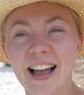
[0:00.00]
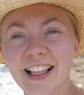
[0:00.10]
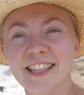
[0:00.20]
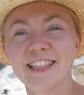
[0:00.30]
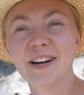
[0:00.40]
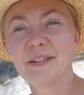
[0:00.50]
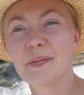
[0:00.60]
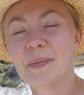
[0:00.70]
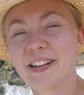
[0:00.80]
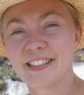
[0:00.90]
Hello
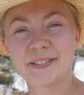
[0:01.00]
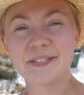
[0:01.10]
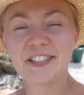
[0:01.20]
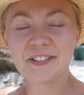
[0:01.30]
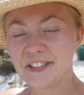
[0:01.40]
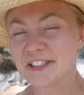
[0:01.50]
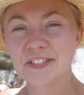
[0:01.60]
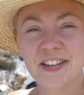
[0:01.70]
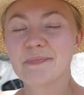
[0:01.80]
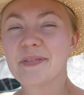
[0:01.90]
and welcome to
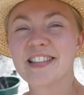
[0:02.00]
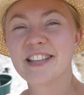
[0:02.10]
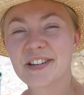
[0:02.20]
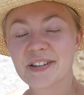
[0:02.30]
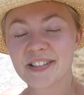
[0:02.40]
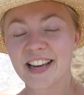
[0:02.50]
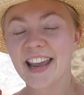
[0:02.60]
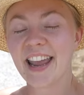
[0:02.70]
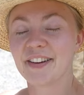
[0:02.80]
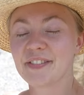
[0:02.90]
another episode
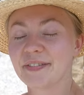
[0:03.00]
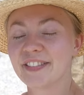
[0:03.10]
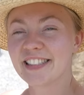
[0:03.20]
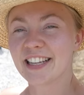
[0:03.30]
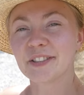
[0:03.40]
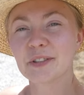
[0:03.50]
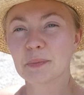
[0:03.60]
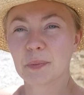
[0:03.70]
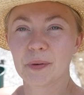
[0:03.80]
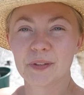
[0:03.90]
here from Central
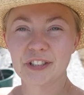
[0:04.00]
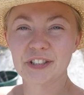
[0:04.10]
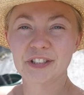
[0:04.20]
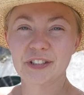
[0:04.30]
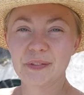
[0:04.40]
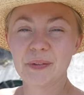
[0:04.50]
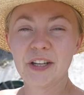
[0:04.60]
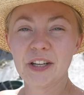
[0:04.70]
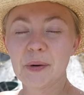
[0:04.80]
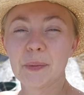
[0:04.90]
Portugal,
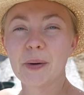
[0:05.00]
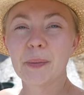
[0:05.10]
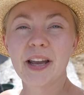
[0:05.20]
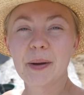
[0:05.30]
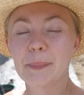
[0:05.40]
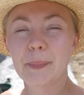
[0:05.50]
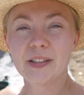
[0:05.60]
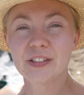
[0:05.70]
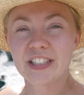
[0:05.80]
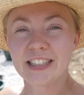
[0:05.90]
where we're
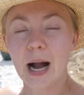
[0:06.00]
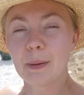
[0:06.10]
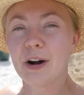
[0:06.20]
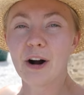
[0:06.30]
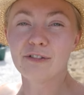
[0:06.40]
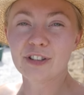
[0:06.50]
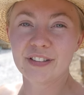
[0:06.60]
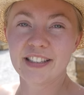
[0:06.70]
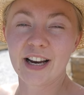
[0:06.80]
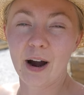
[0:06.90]
building our
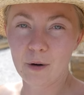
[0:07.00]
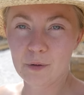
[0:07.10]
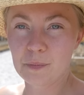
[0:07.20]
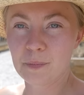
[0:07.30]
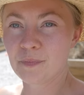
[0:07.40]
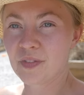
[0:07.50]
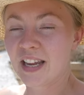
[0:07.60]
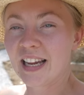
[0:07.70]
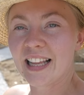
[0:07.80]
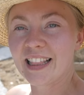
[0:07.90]
off-grid home.
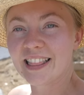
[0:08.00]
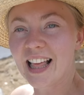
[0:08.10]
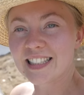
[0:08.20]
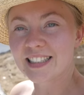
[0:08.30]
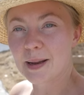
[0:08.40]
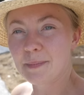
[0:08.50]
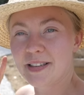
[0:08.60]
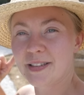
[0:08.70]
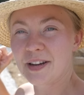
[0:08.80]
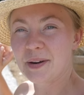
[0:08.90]
Last
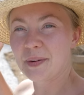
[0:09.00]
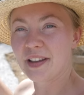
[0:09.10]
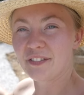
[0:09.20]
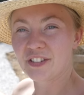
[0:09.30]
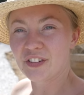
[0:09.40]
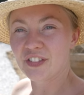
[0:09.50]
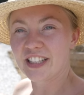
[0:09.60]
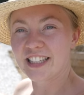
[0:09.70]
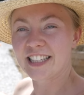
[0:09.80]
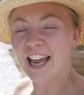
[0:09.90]
episode we've done
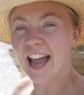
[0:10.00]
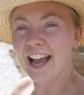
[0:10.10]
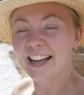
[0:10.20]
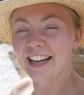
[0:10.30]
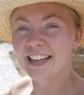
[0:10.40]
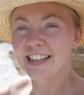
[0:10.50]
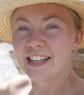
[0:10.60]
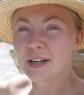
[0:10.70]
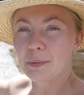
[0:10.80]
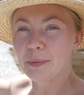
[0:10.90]
the deck,
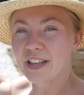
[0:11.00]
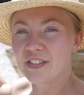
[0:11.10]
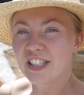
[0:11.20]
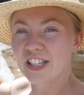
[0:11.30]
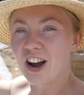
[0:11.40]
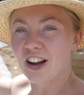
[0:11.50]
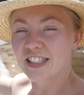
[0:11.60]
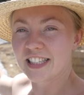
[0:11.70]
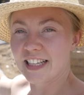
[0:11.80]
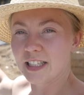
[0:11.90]
we
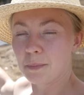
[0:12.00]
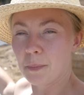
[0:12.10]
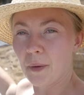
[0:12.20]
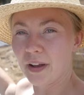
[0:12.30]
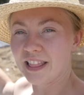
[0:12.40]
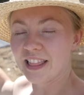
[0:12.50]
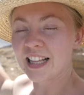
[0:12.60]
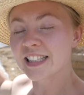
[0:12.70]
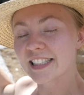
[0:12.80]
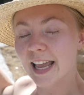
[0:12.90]
started putting
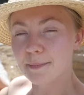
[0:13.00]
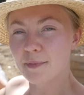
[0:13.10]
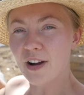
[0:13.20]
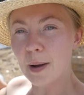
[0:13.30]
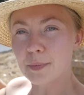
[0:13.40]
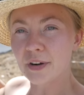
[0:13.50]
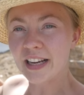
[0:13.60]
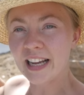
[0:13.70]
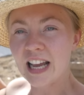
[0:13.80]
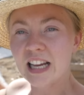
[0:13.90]
landscape
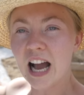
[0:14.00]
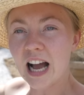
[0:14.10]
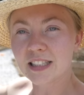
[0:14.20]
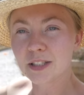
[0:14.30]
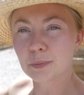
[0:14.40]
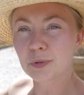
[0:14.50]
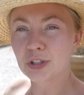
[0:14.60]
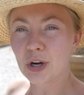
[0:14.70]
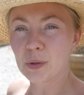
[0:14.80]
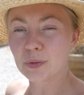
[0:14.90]
fabric and some
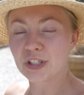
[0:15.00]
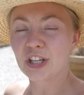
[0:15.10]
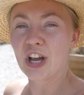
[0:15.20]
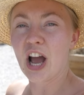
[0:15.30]
stones